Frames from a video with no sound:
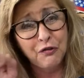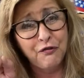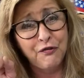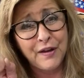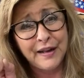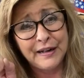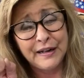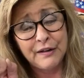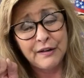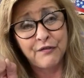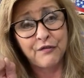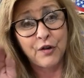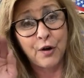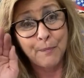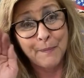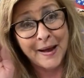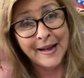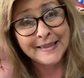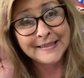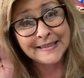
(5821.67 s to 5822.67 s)
fitted for
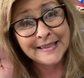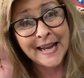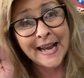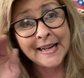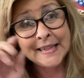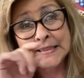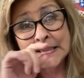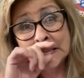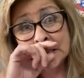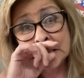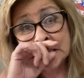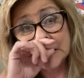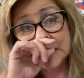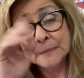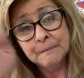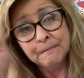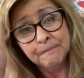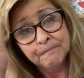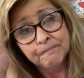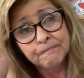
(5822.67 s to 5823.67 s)
my taste.
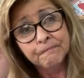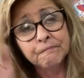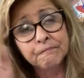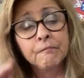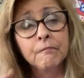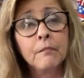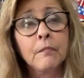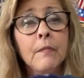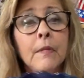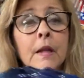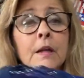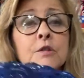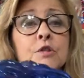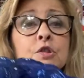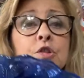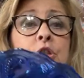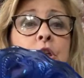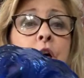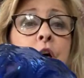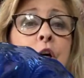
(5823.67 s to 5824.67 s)

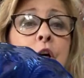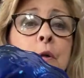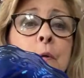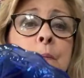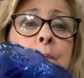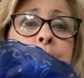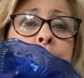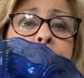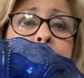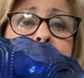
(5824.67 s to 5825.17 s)
So,